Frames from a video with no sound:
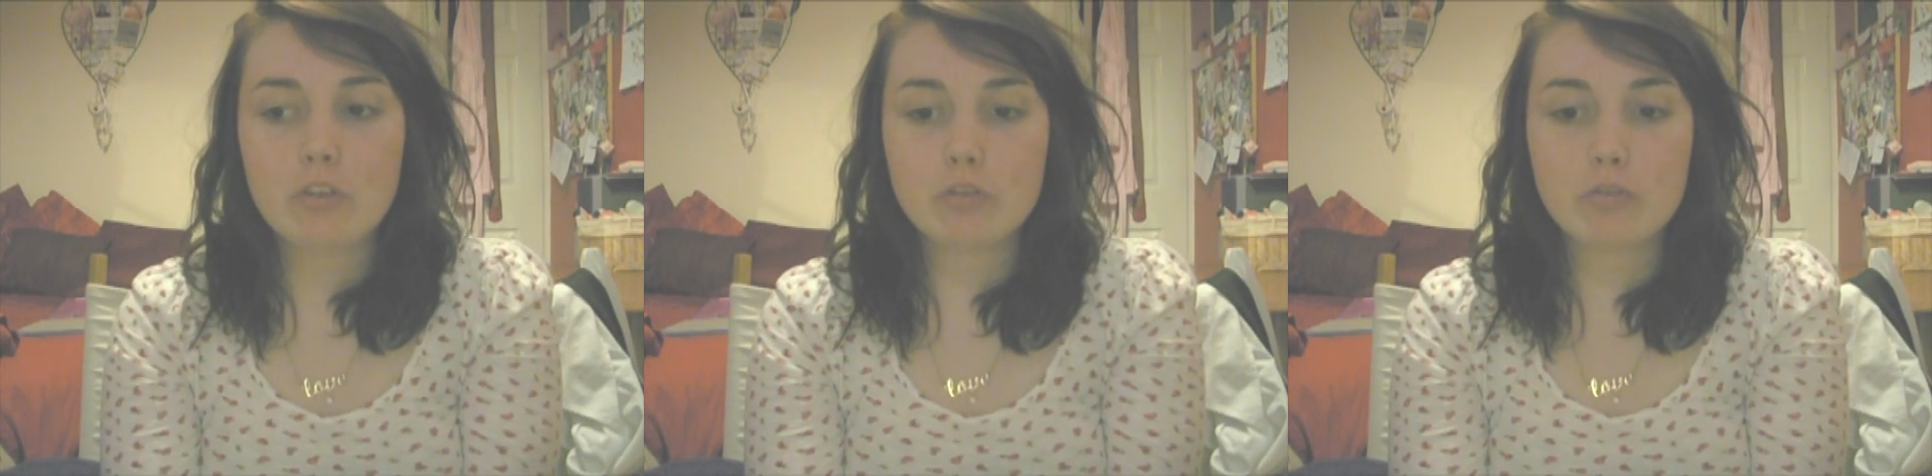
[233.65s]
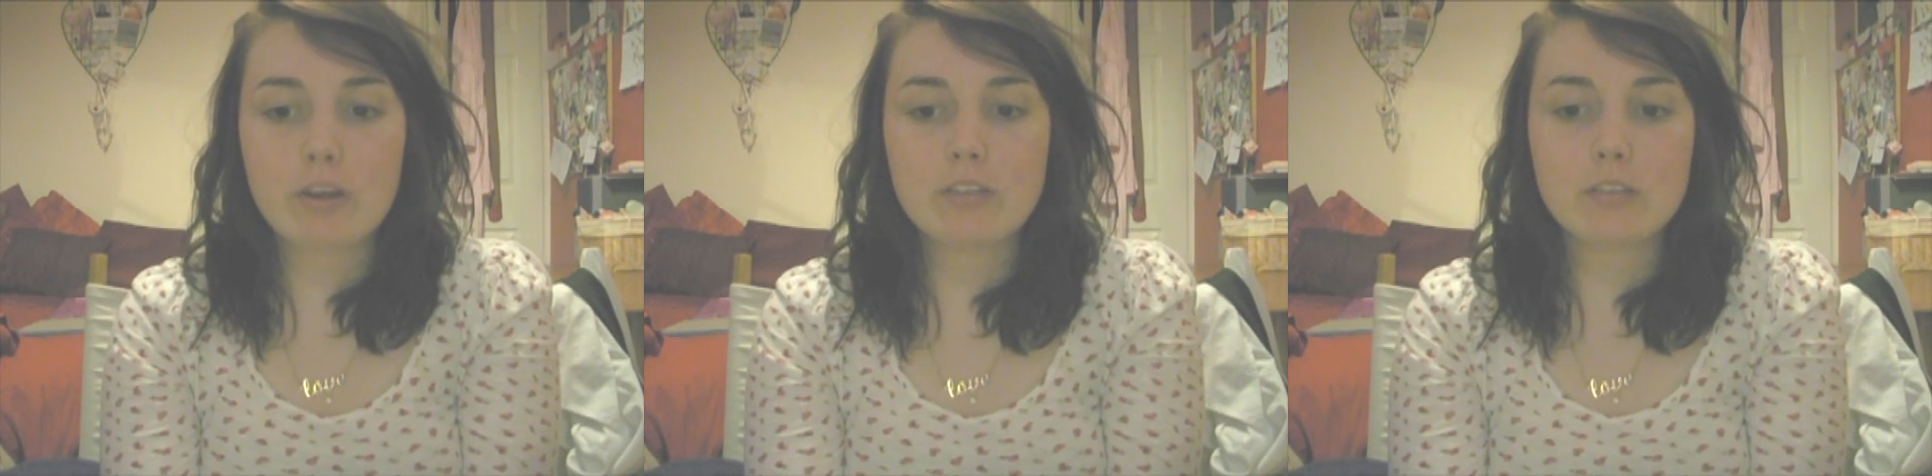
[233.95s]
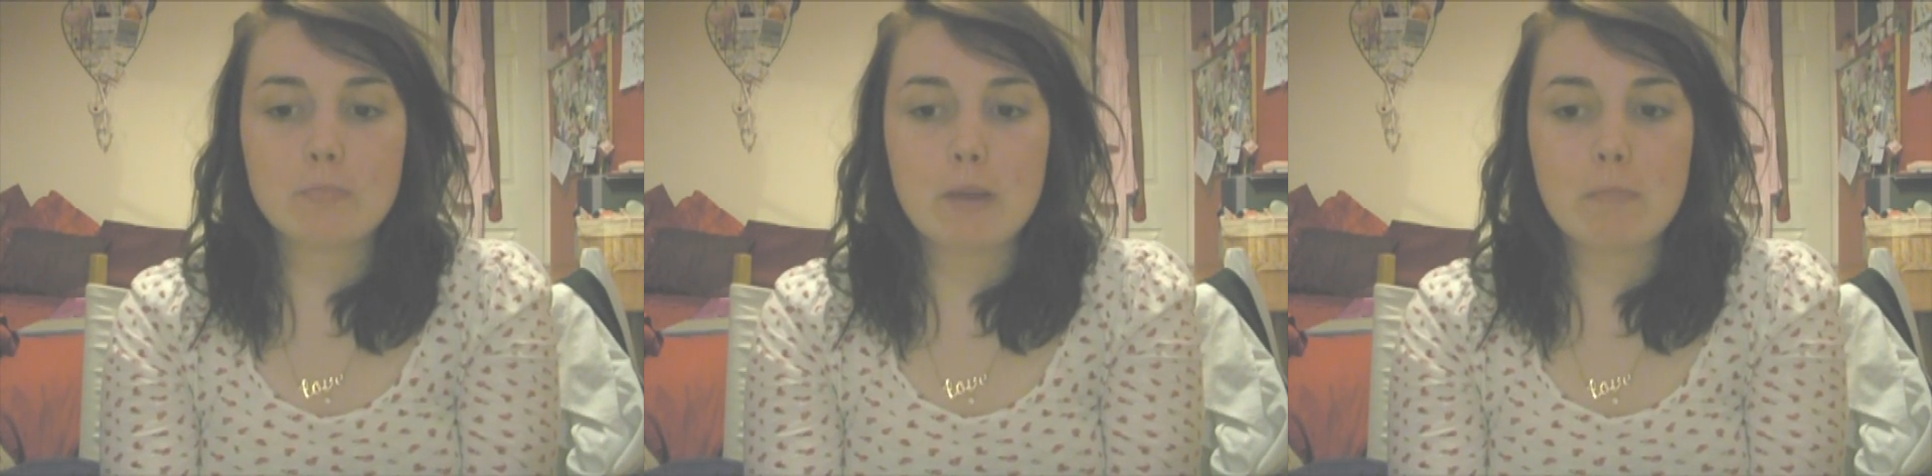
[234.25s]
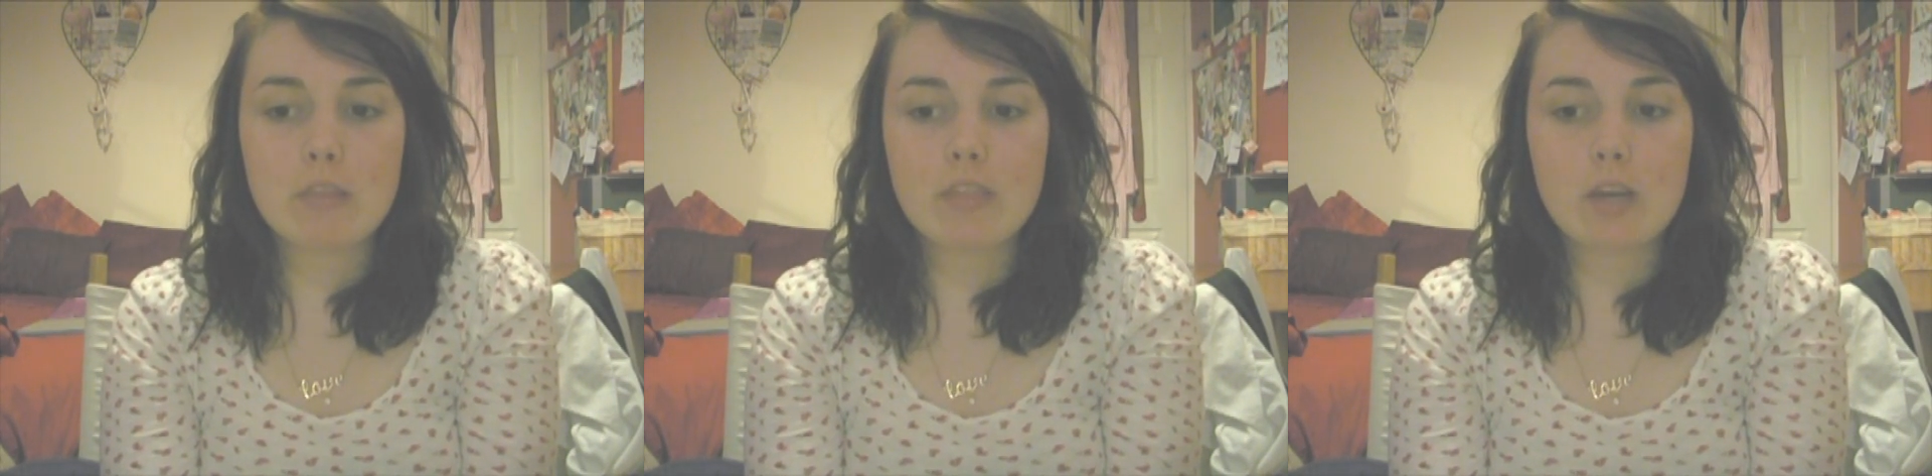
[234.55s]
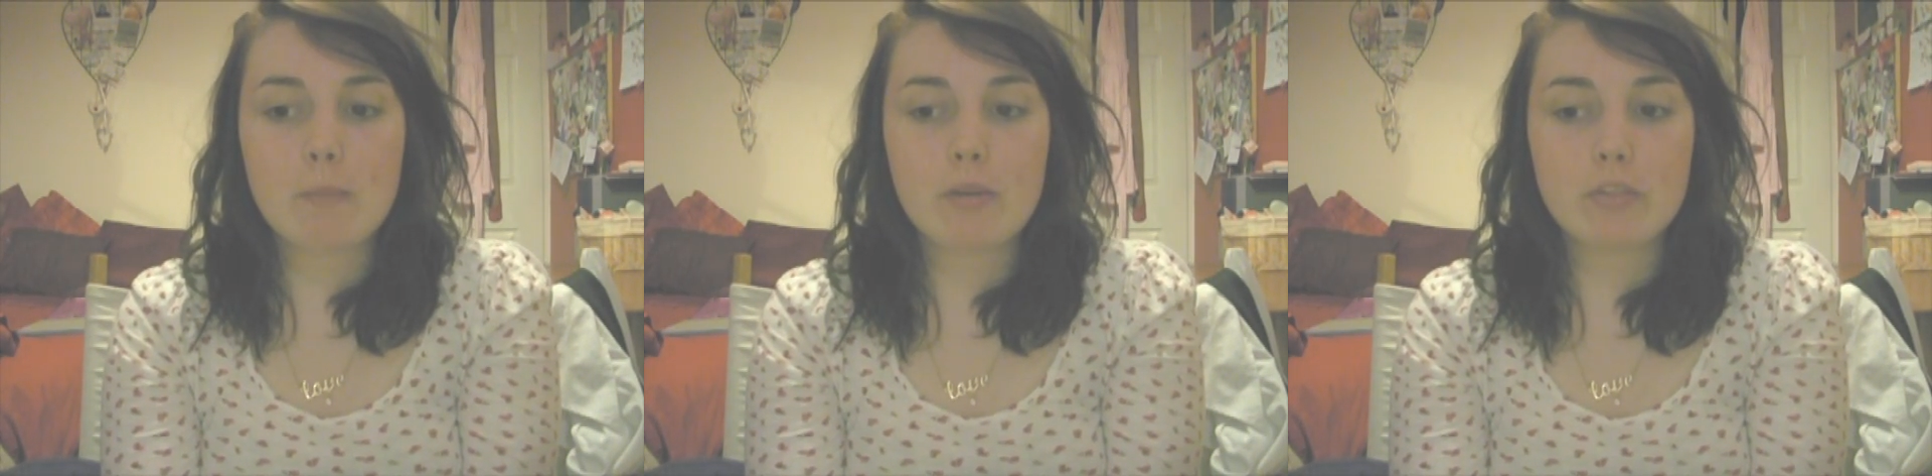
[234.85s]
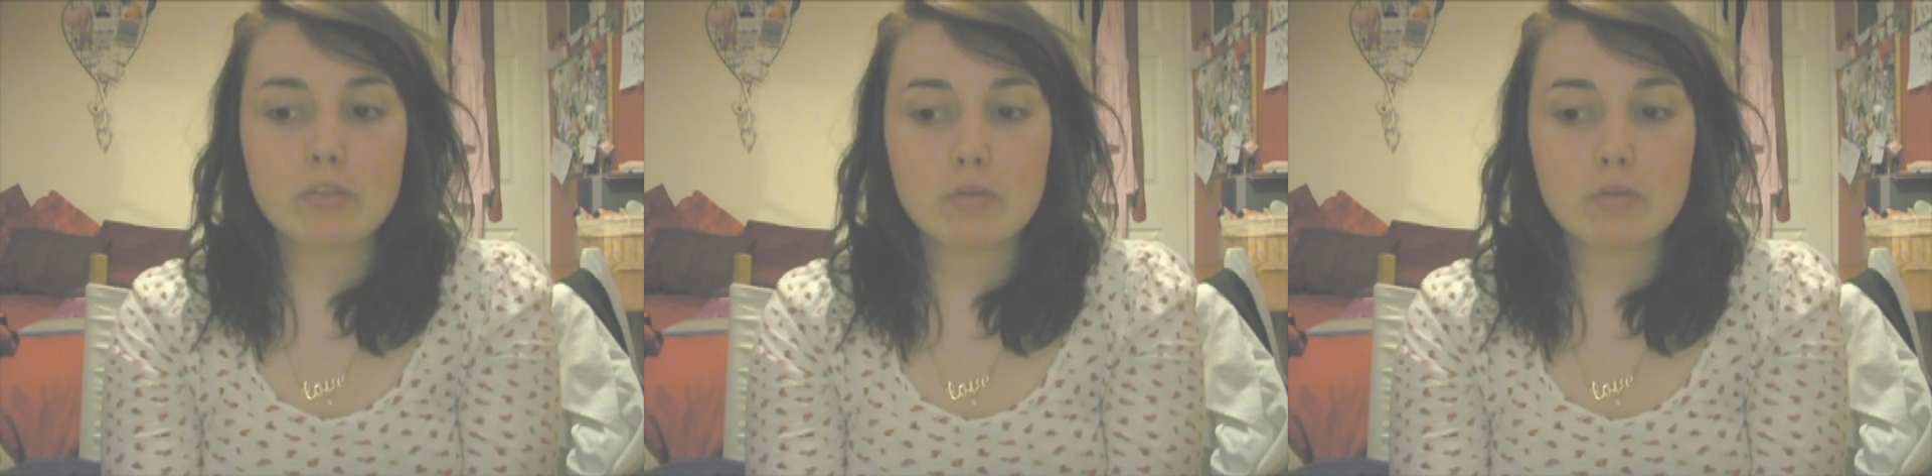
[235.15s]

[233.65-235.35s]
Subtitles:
The Strangers made me think about the